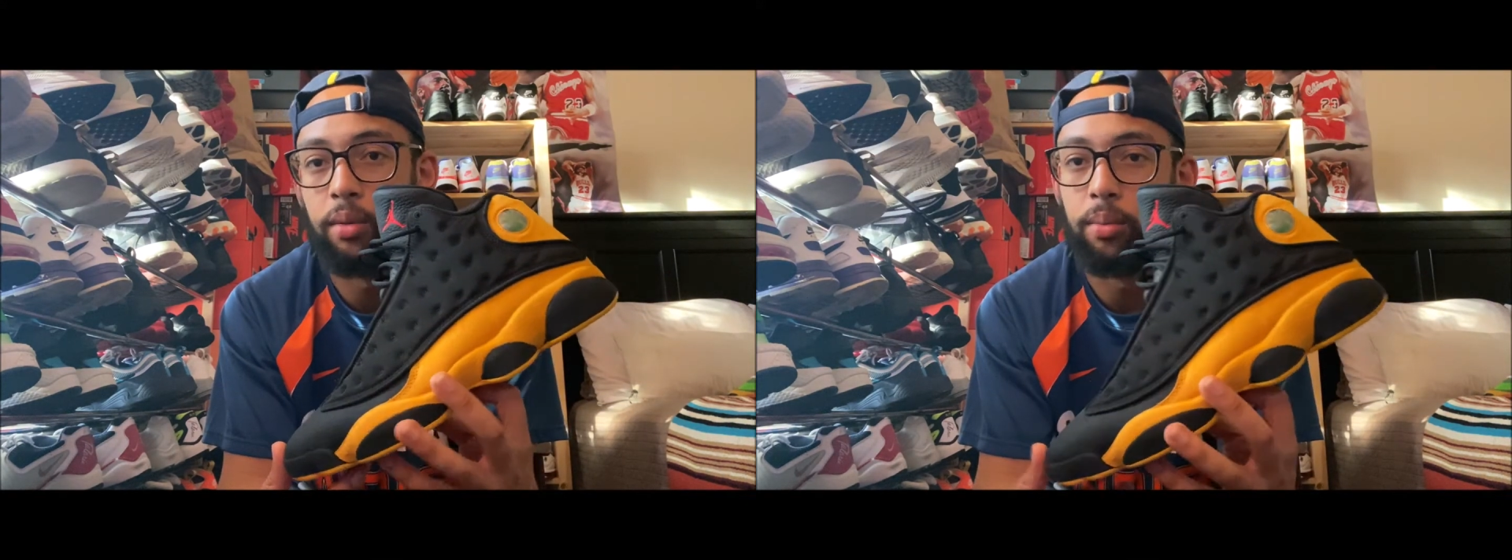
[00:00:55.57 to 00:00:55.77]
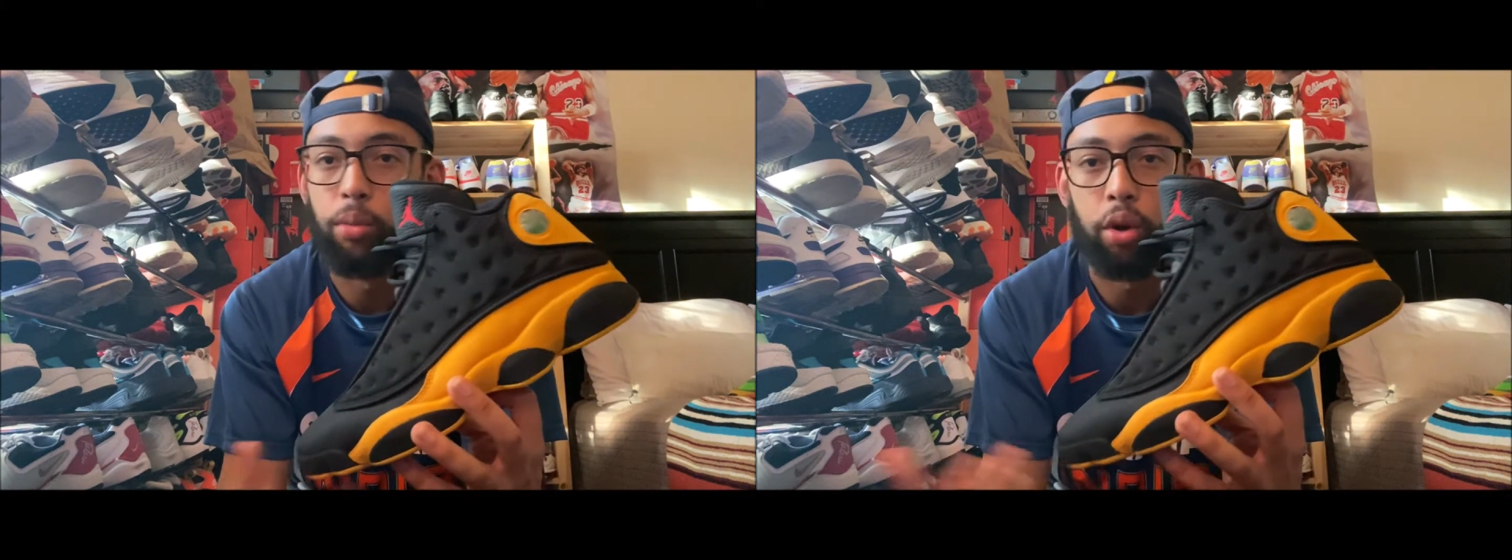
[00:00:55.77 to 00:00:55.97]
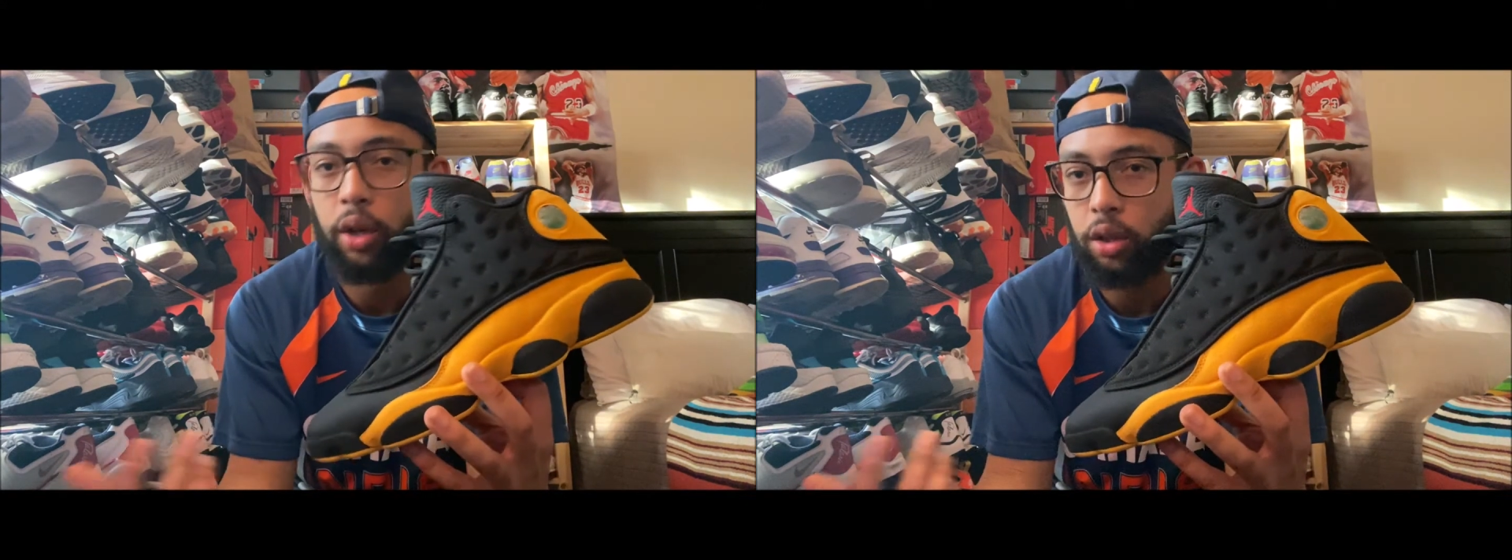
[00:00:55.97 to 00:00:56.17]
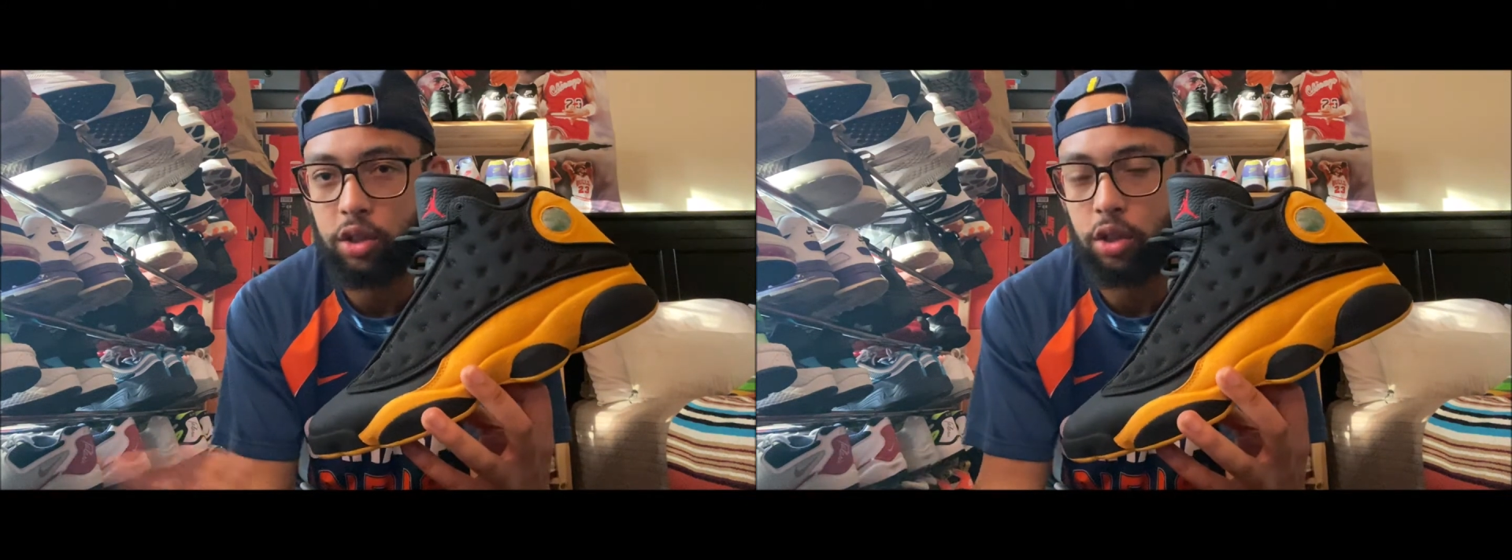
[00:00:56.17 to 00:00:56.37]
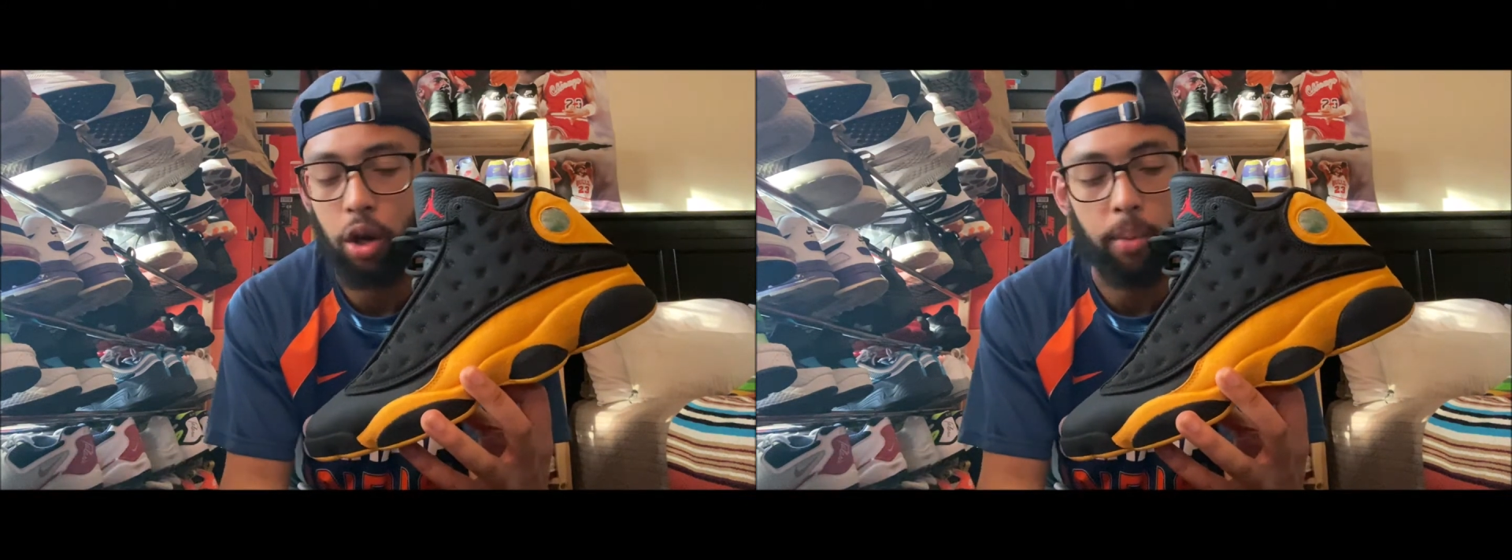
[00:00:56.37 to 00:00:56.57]
more than
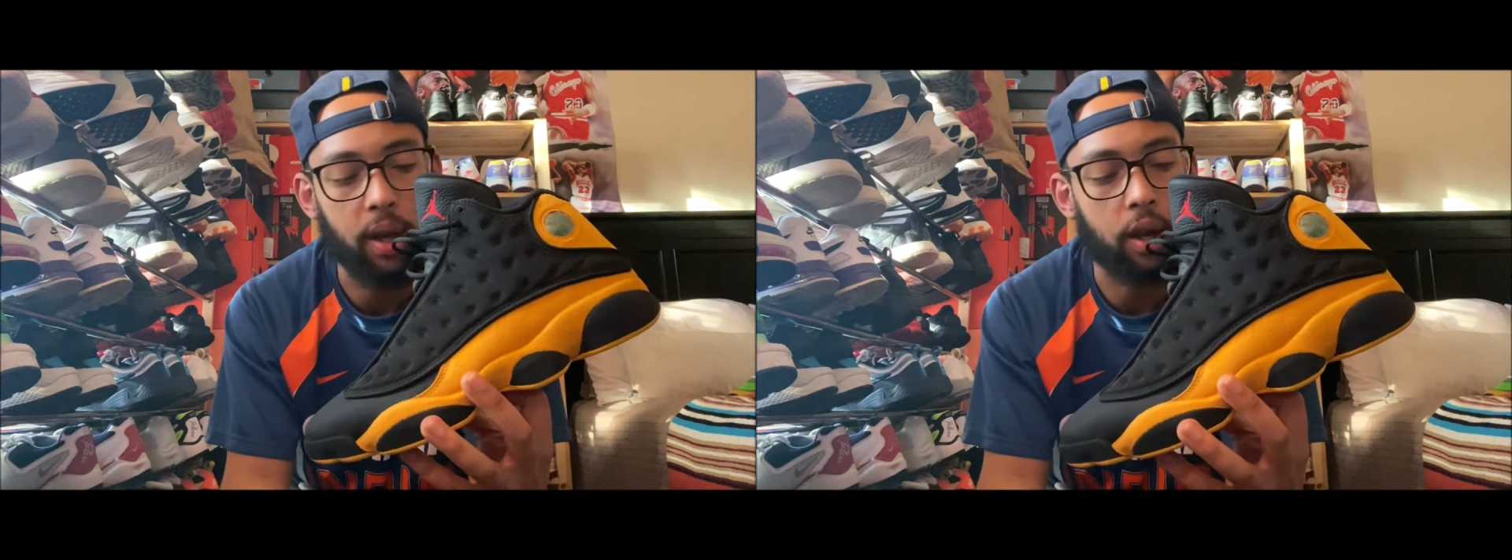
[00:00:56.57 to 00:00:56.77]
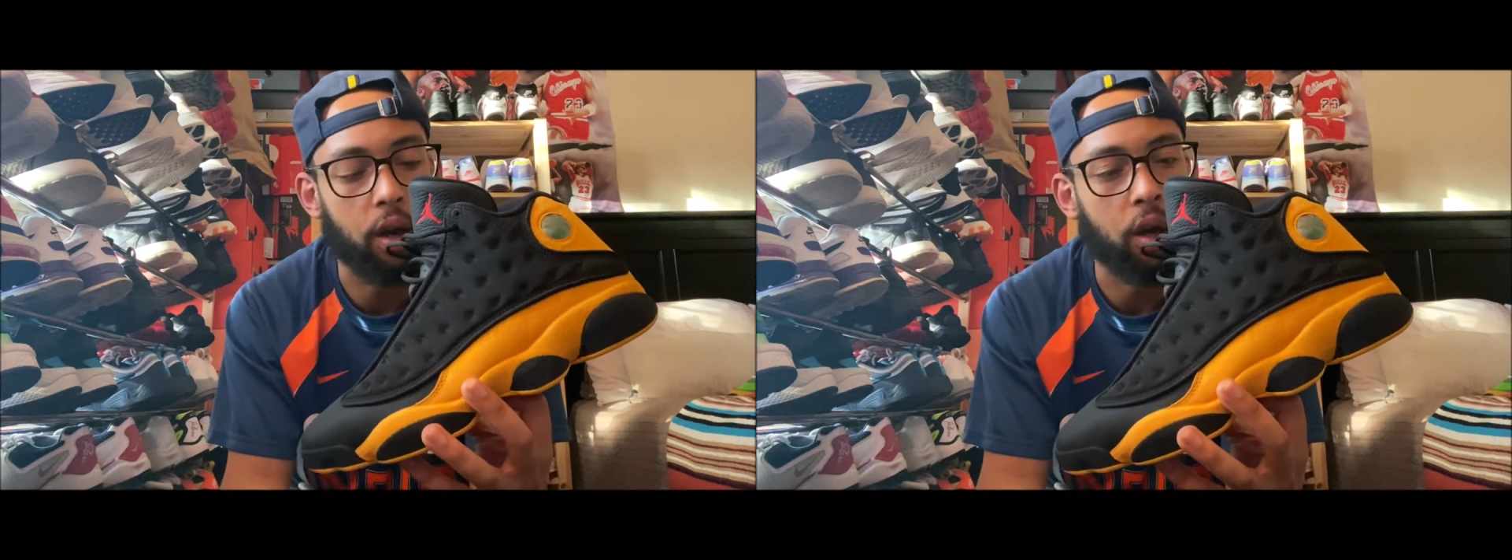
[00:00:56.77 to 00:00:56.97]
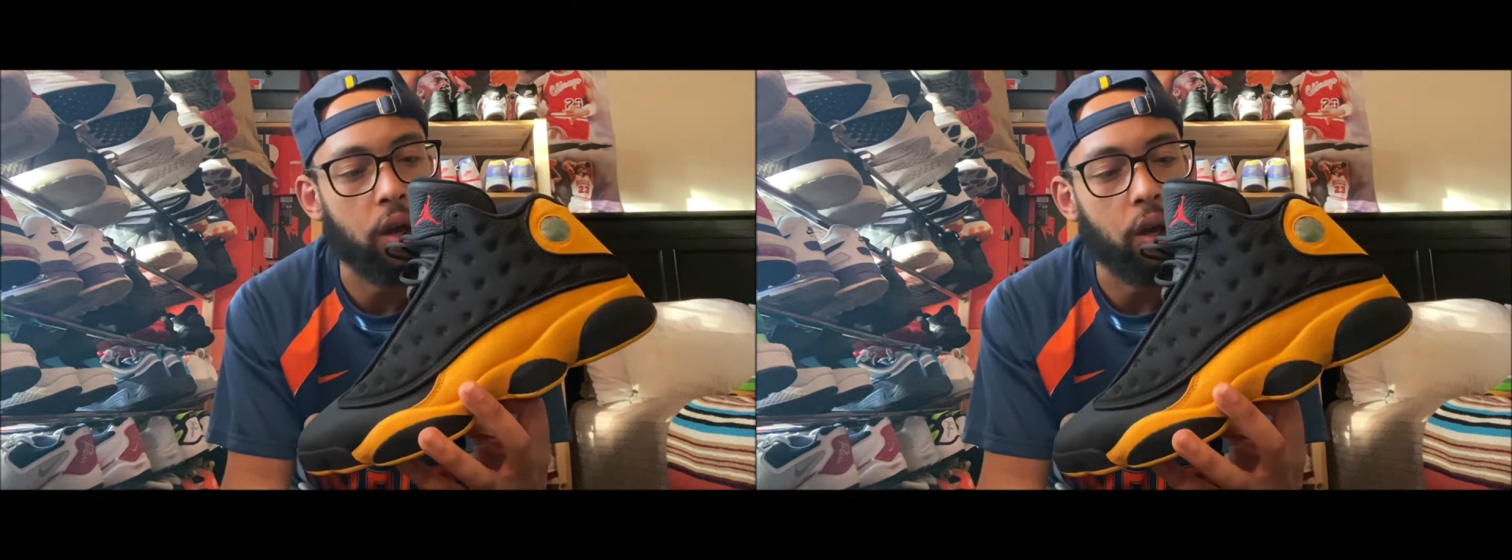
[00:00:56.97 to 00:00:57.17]
just Carmelo.